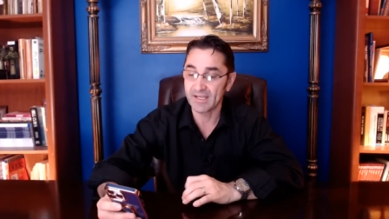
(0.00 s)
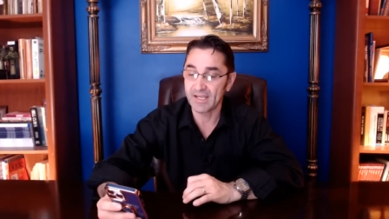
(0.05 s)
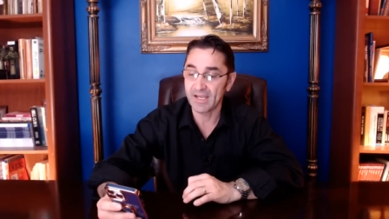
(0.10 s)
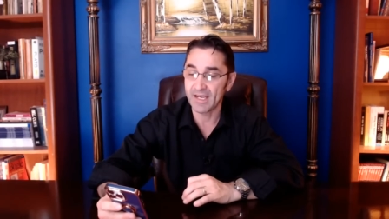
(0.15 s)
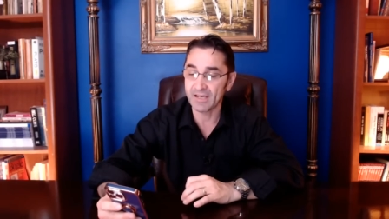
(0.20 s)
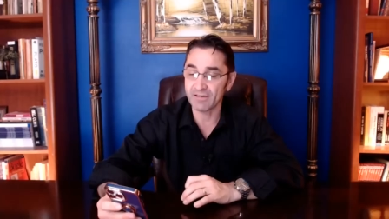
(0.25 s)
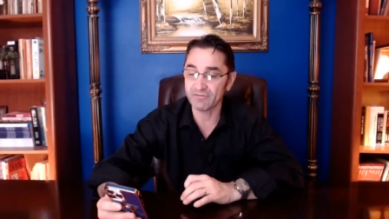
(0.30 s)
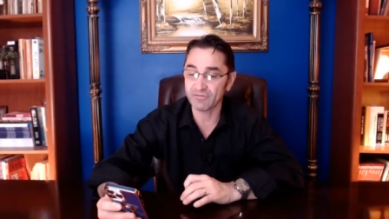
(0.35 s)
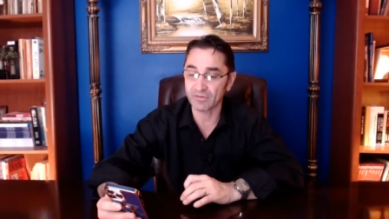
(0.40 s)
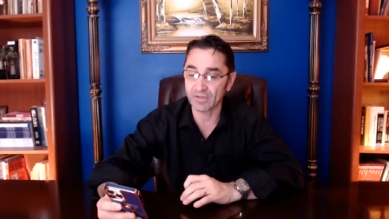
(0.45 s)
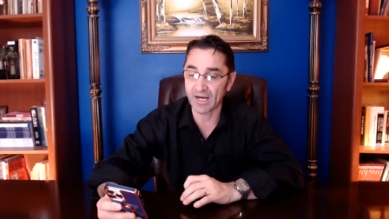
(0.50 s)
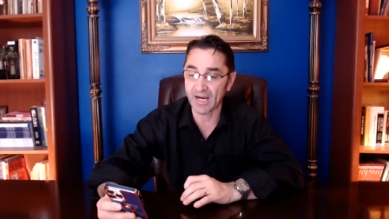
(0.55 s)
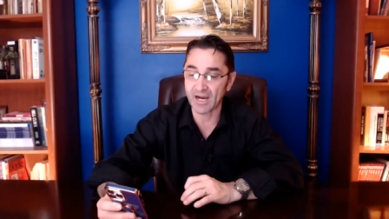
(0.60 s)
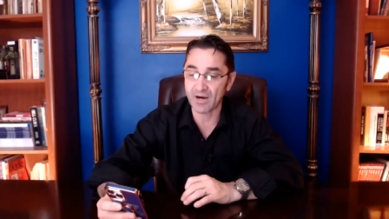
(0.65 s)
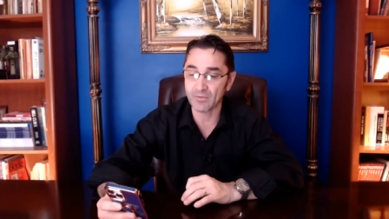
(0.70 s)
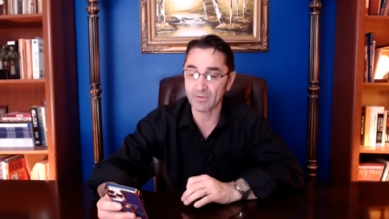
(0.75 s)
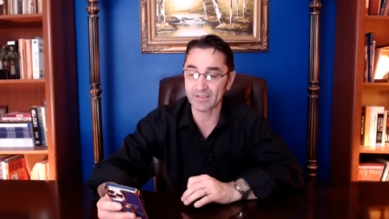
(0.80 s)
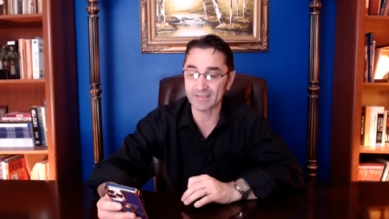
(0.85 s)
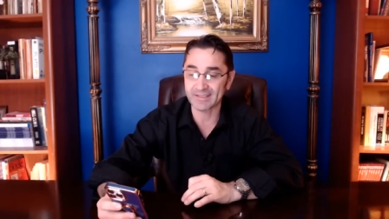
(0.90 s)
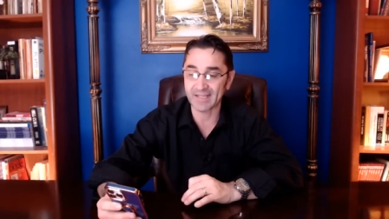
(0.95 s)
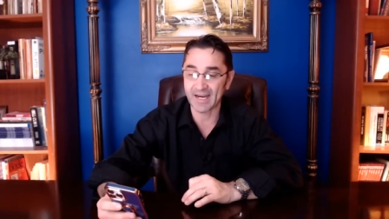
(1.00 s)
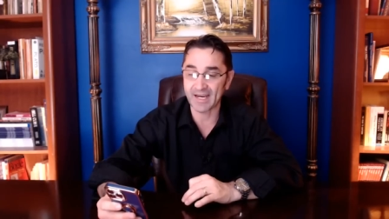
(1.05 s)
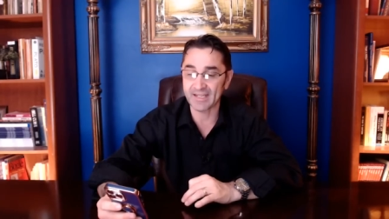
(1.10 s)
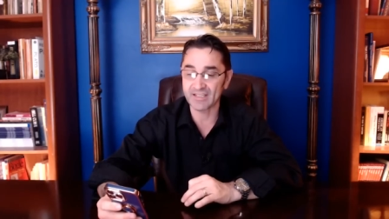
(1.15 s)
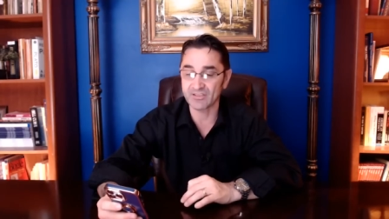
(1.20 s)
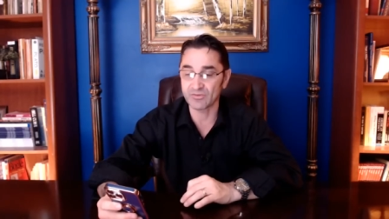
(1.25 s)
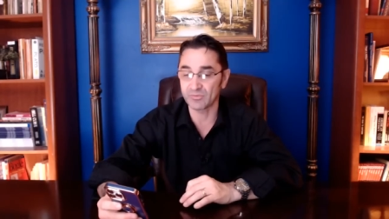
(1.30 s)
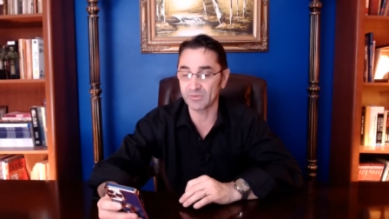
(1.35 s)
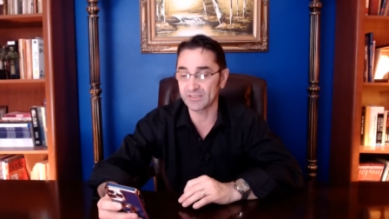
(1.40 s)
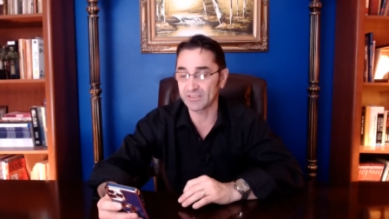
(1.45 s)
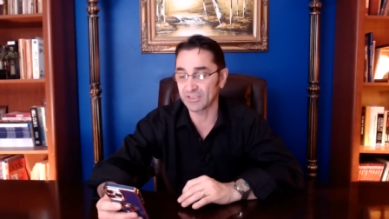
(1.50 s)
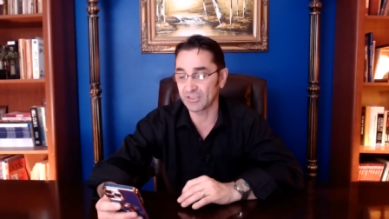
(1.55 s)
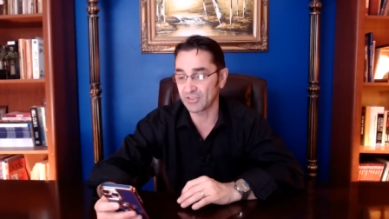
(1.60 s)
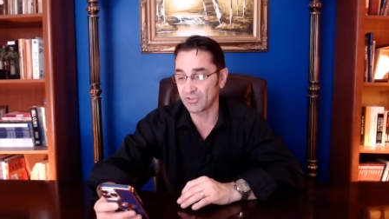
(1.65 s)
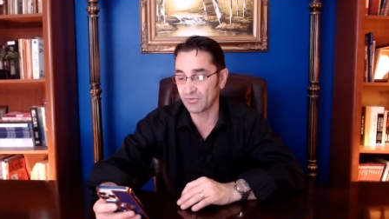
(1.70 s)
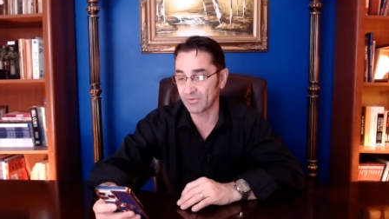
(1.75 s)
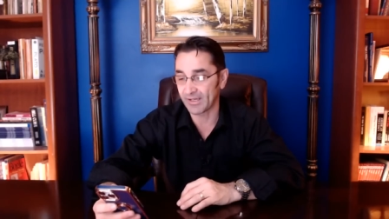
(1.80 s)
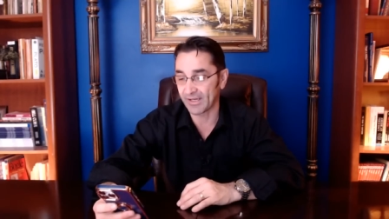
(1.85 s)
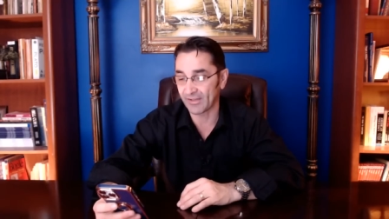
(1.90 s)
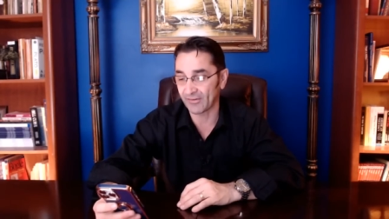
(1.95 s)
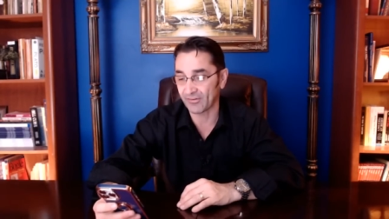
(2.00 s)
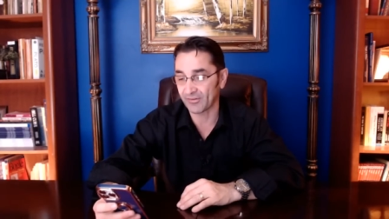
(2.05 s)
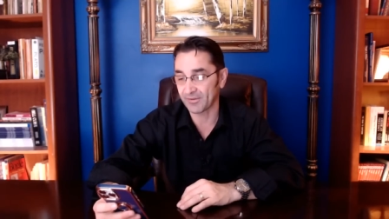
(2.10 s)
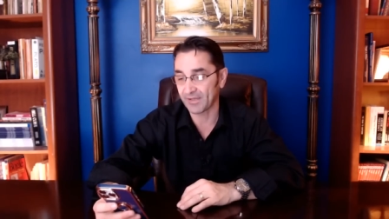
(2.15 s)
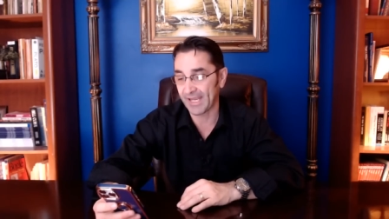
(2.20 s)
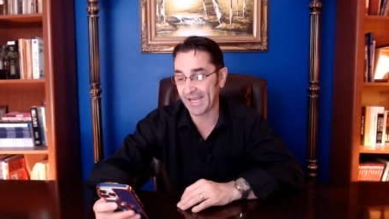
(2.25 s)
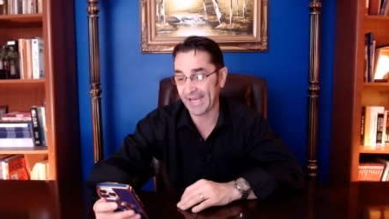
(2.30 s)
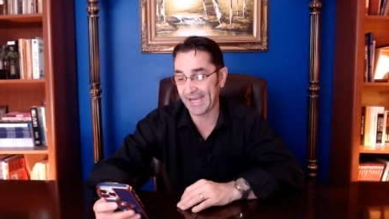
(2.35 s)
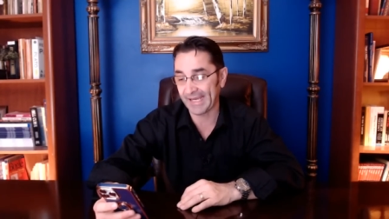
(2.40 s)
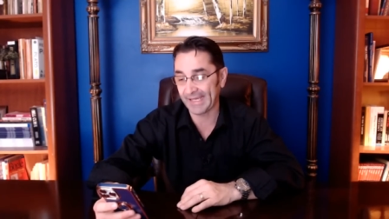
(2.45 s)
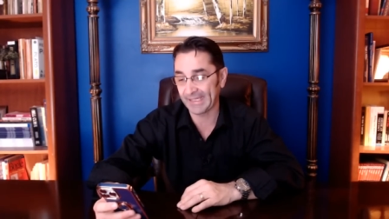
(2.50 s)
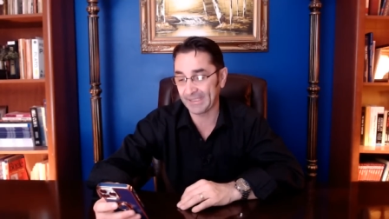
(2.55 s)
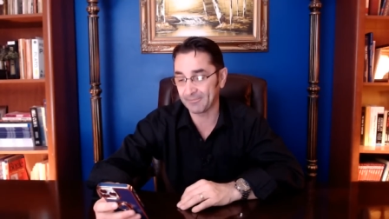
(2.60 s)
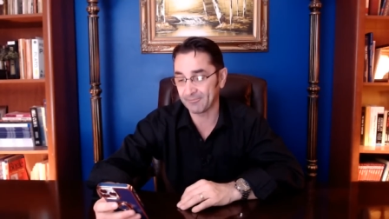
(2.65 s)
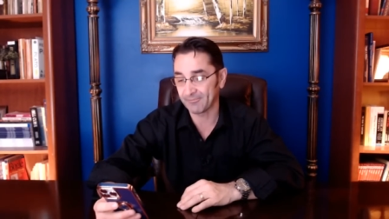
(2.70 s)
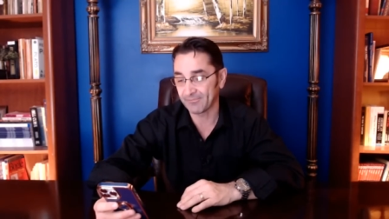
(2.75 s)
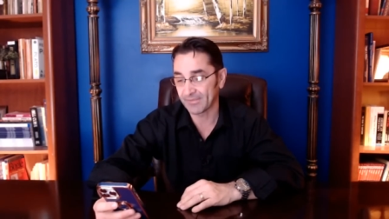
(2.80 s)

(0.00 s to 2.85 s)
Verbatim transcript: and for our ties with the USA.